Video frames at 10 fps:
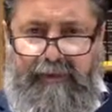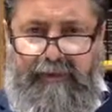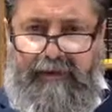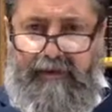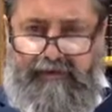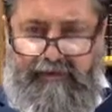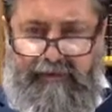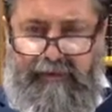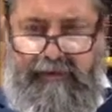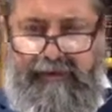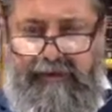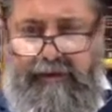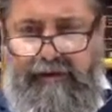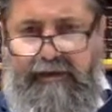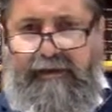He converted
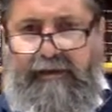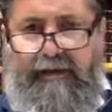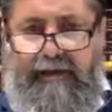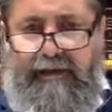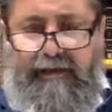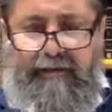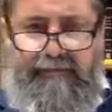and